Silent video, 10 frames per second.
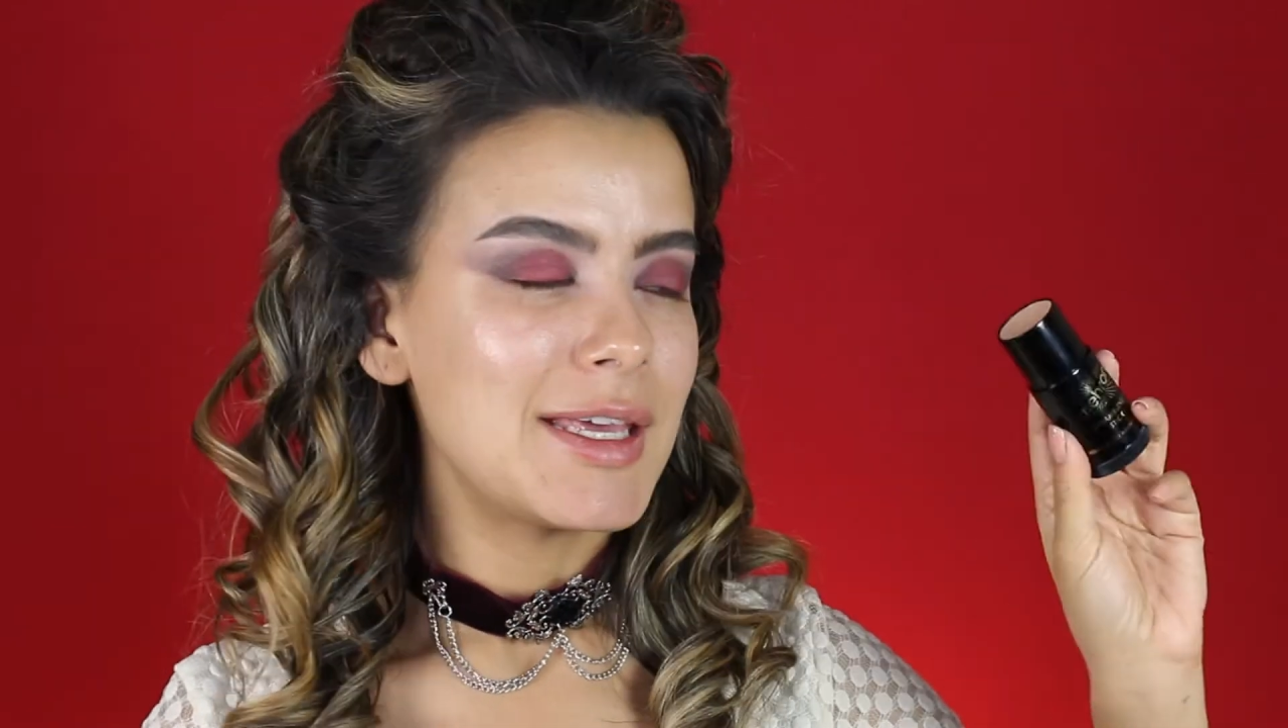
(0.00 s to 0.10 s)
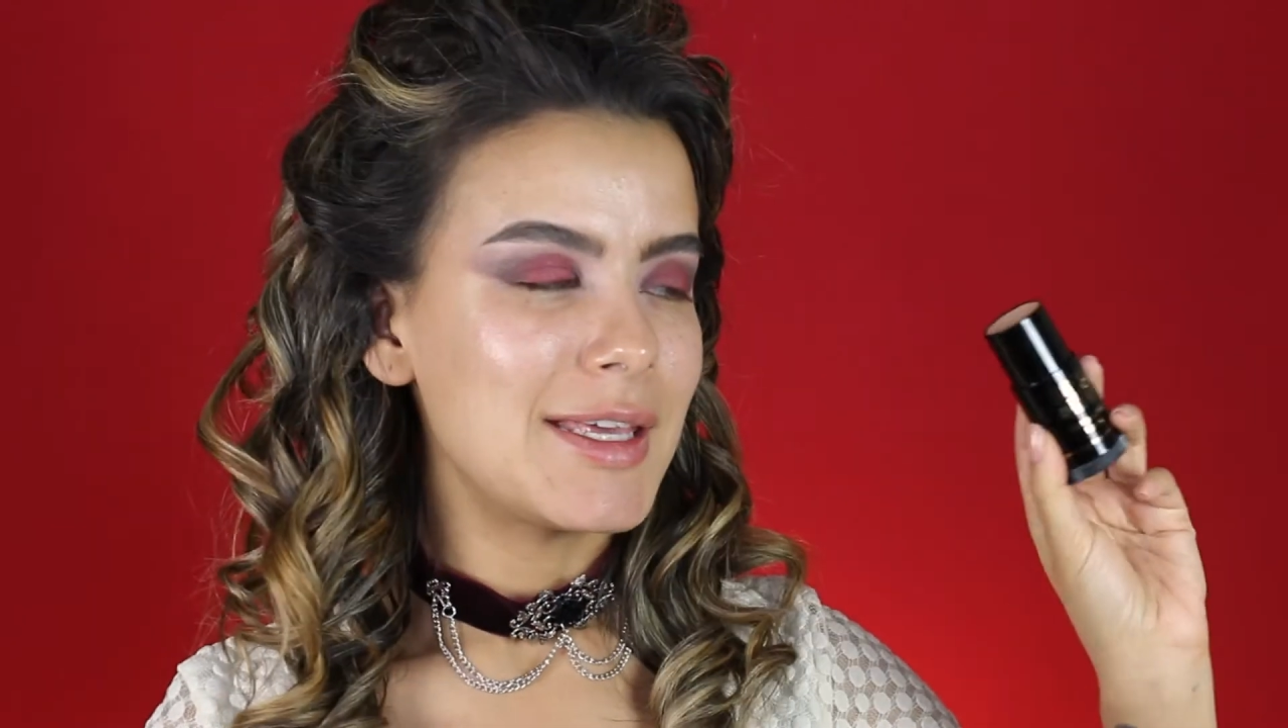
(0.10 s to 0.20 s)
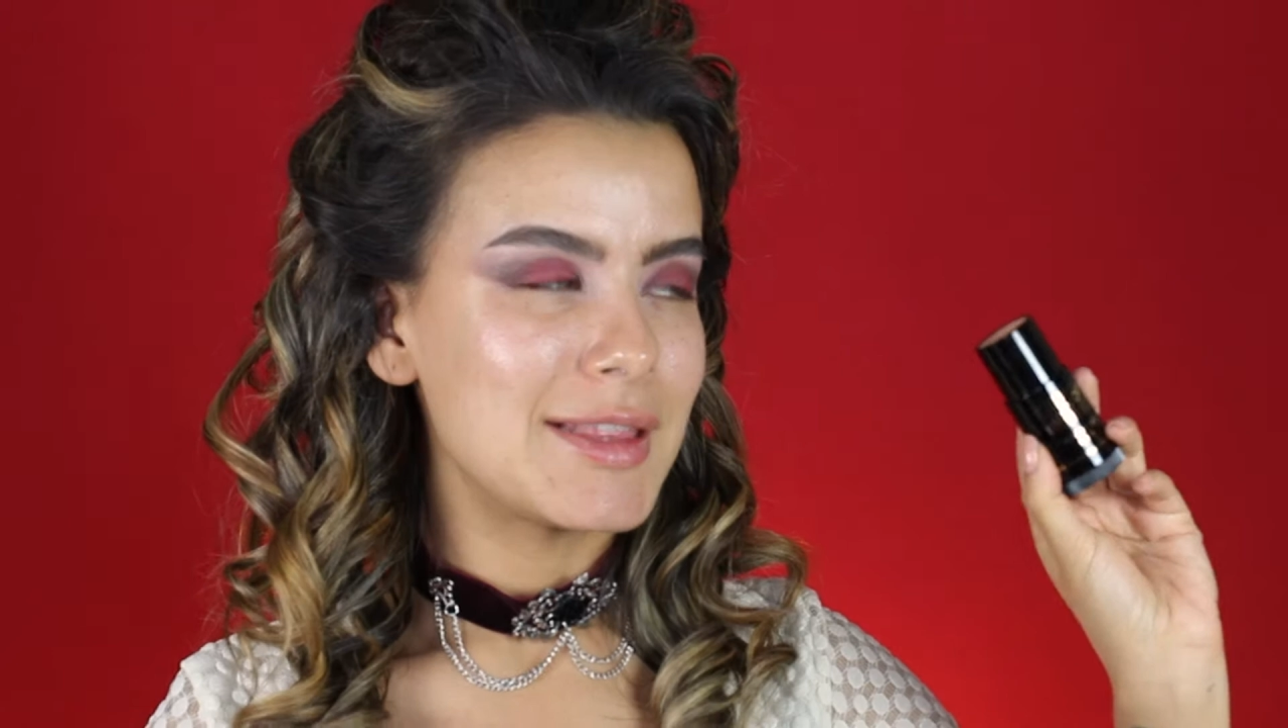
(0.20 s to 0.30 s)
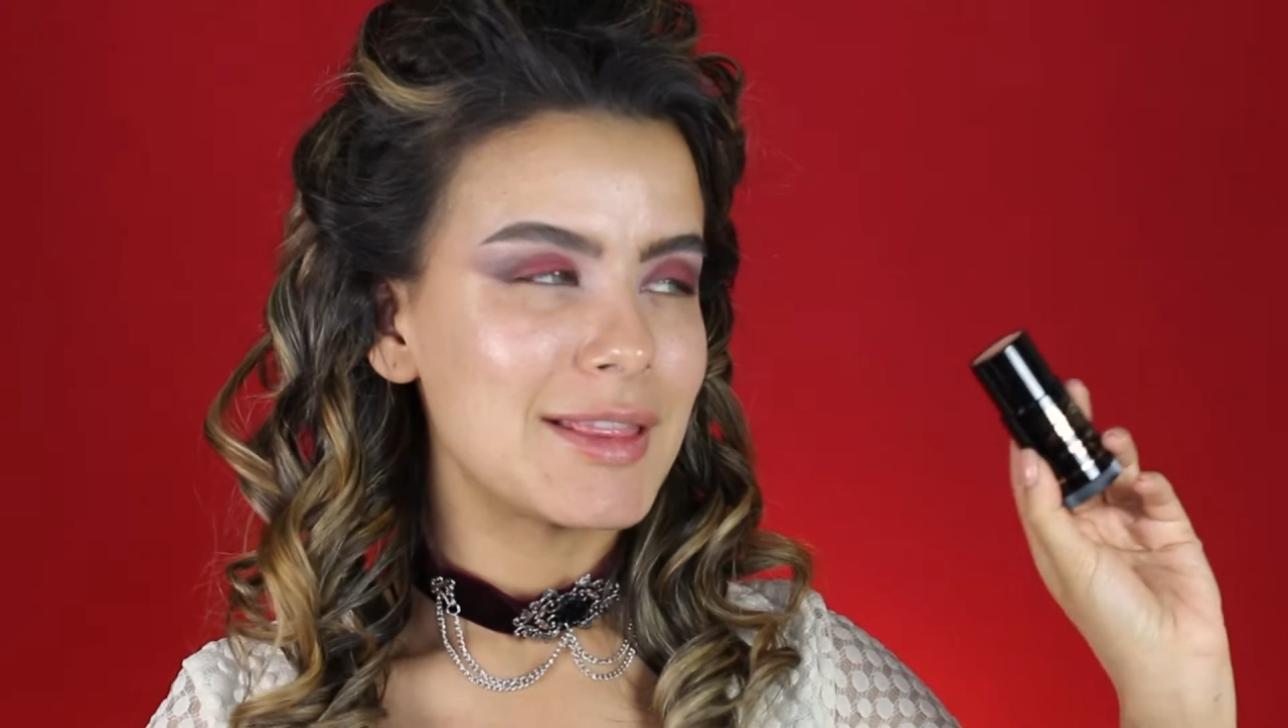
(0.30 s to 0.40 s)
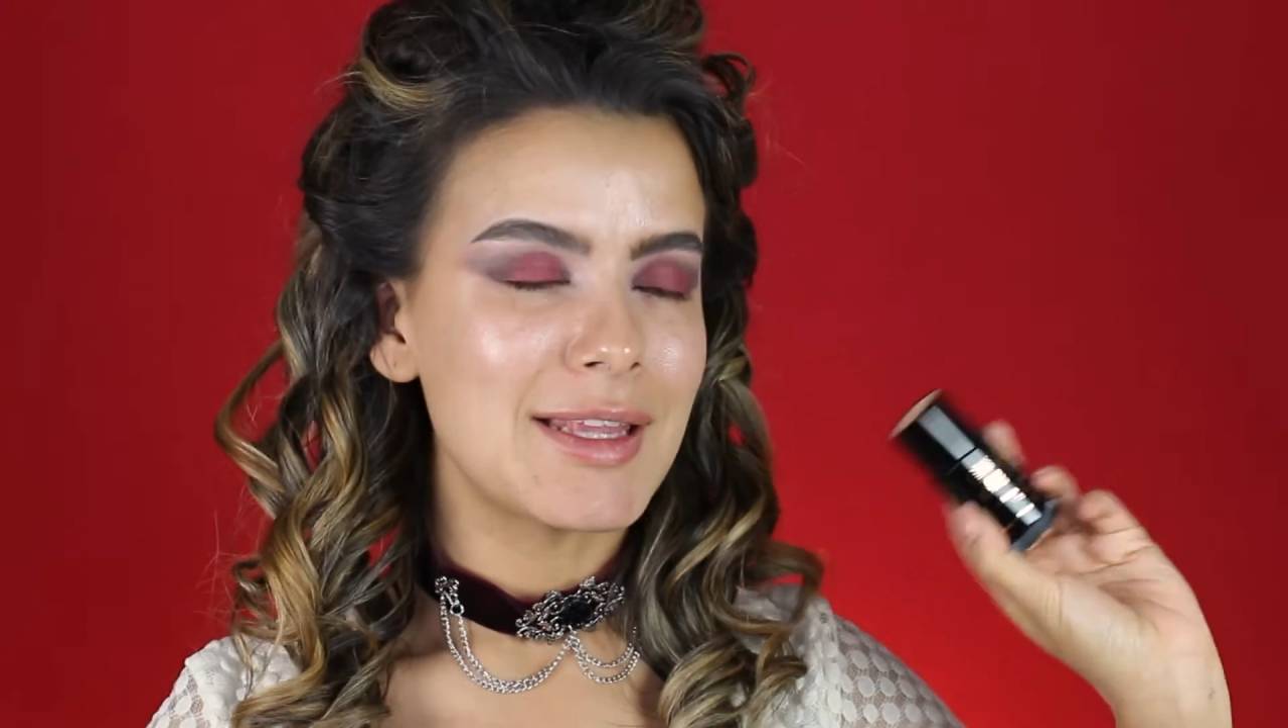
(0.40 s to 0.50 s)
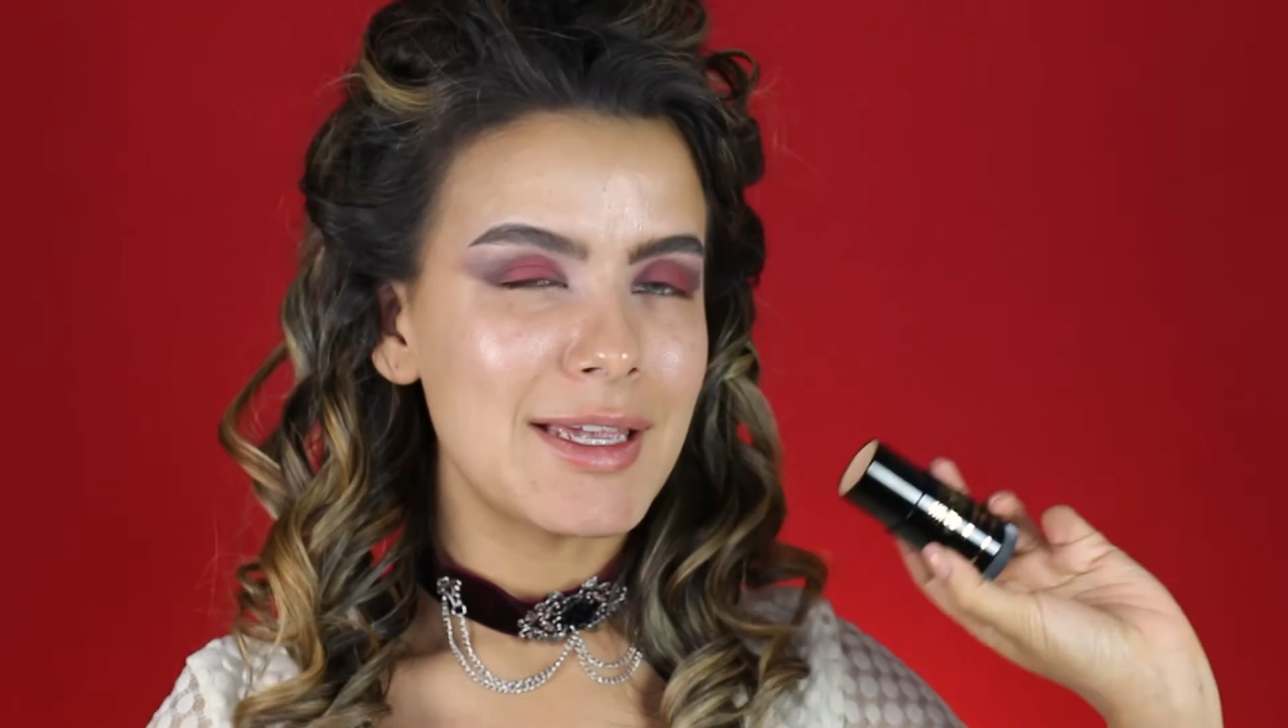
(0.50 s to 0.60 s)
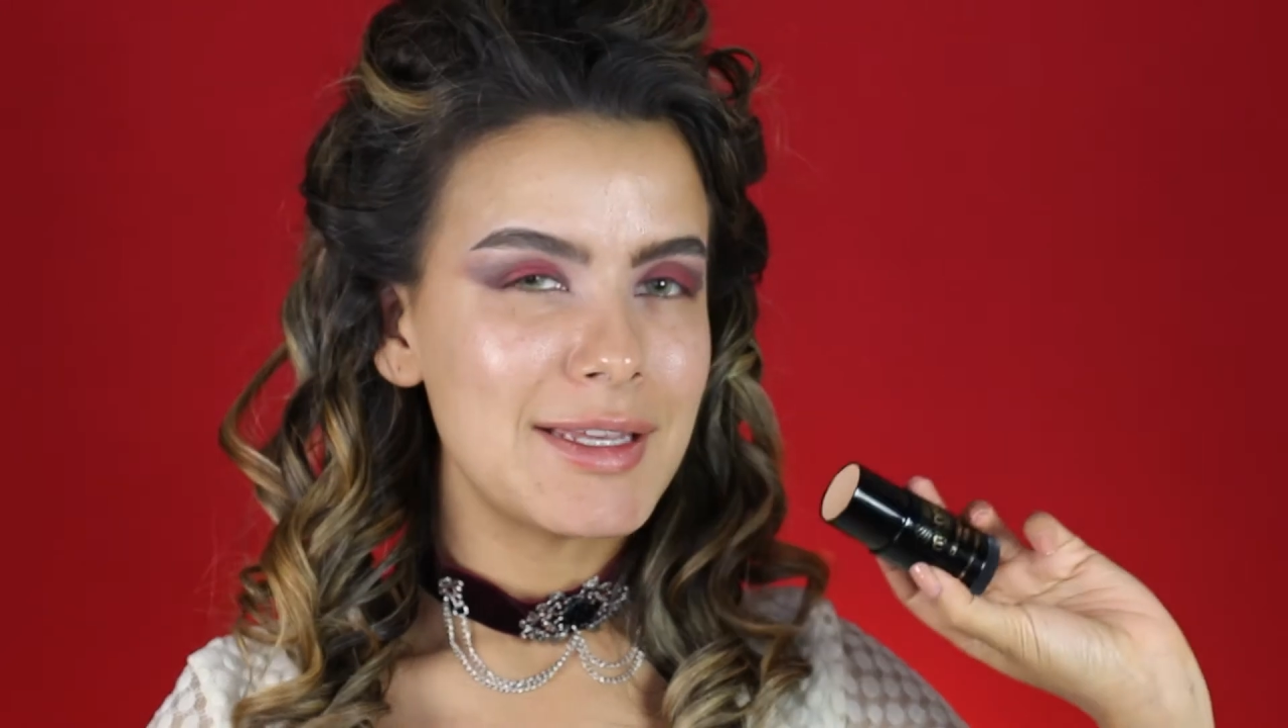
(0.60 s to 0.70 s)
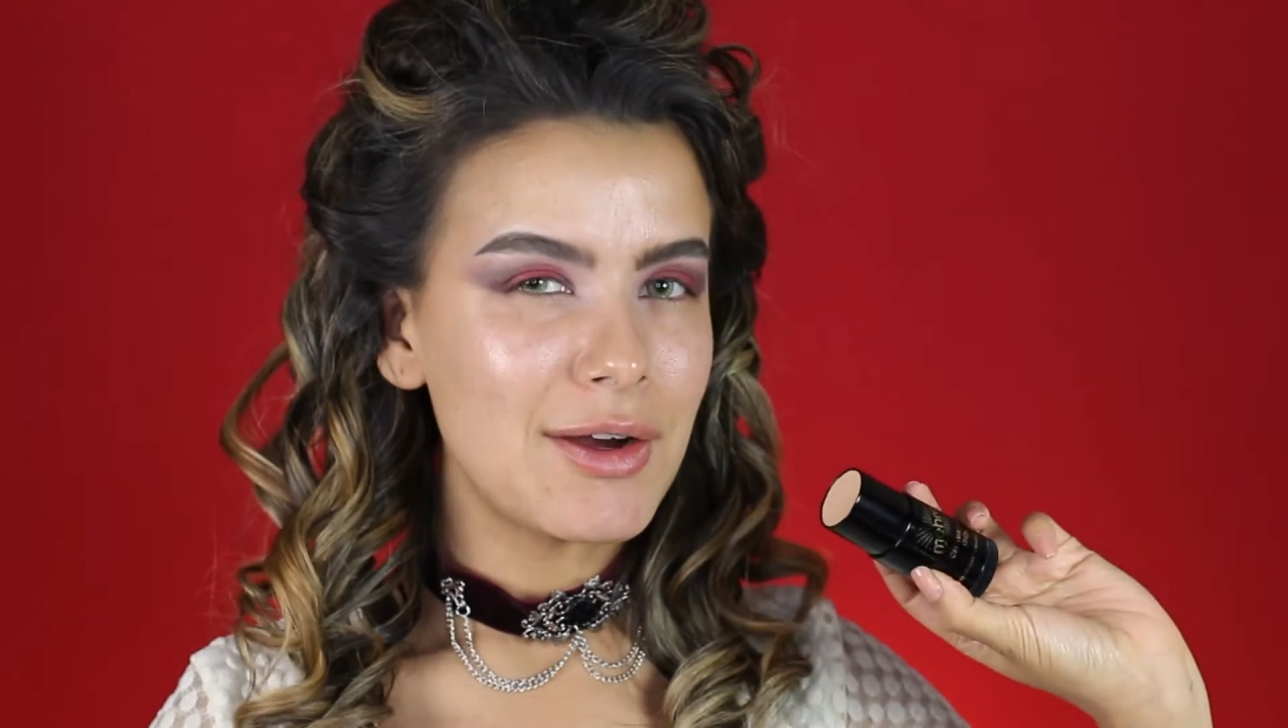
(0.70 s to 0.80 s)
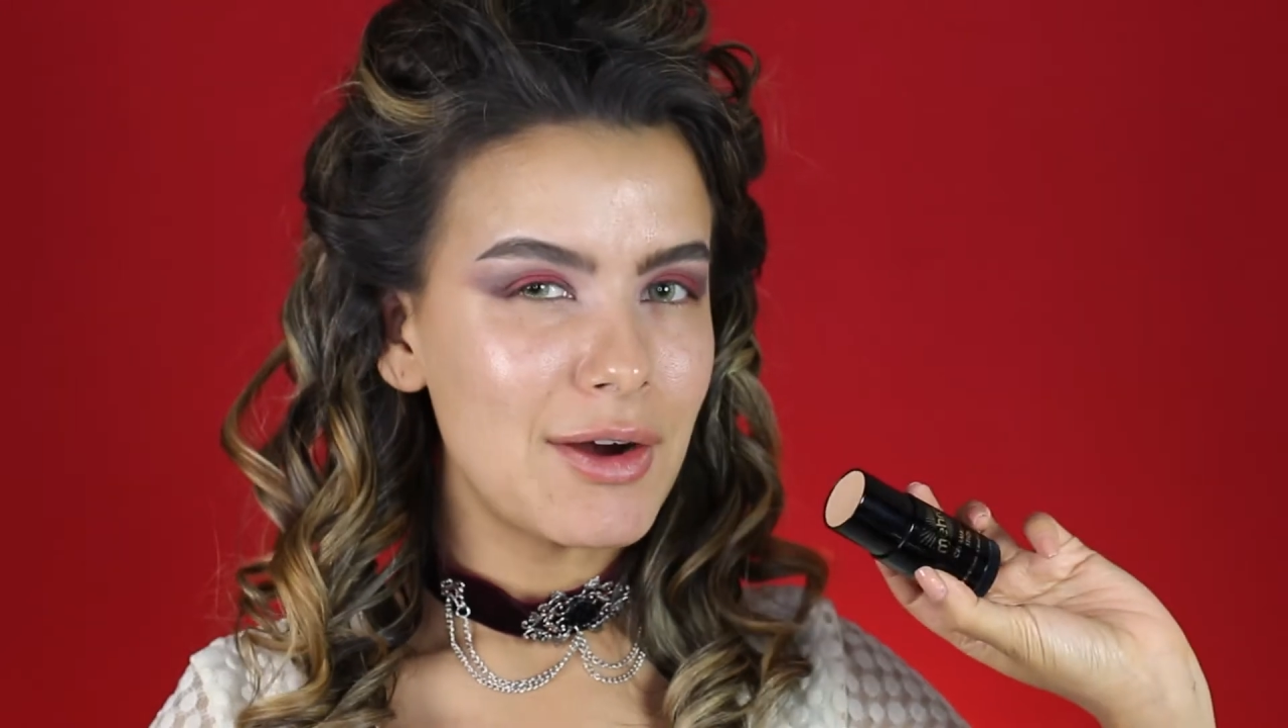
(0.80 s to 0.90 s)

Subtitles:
in light